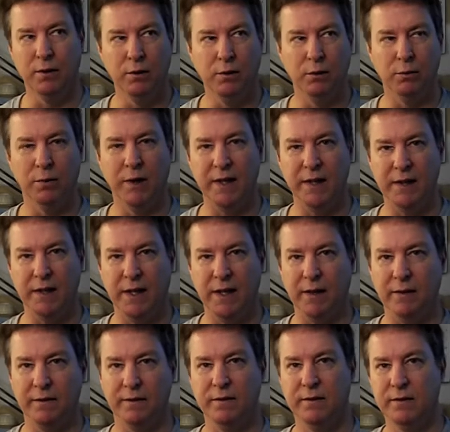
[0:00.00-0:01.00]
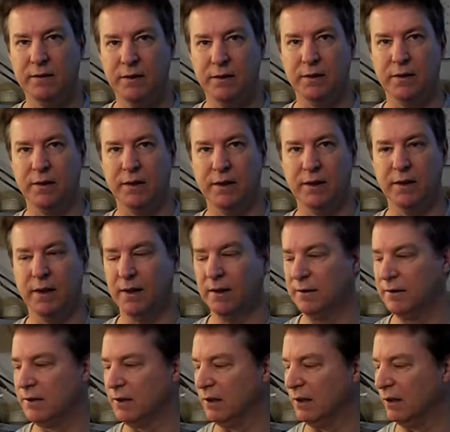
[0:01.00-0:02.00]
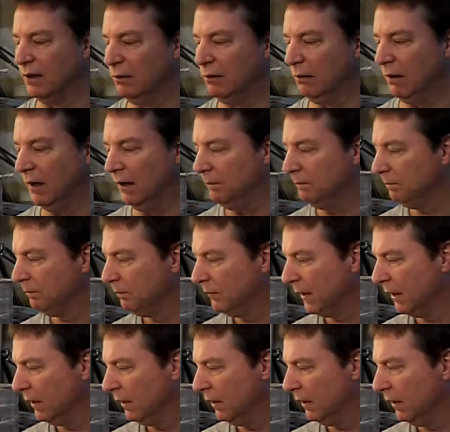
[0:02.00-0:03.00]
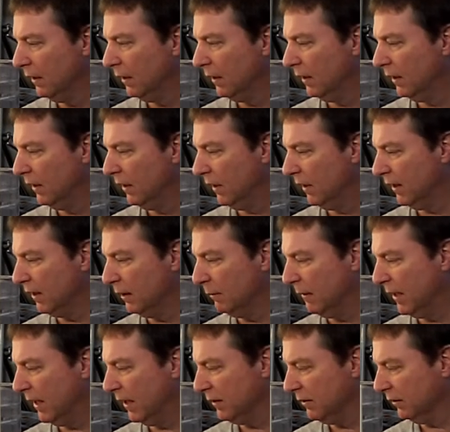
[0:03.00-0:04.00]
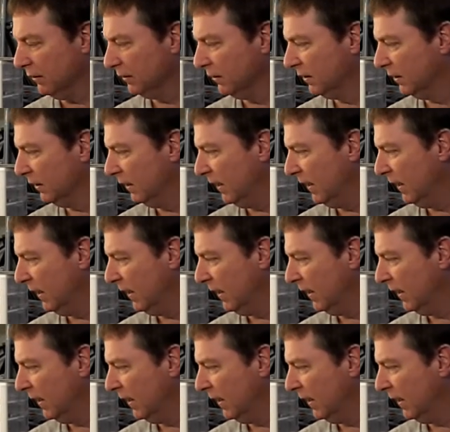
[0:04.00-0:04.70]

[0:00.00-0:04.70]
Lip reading: glue it right down to the luan, the modules.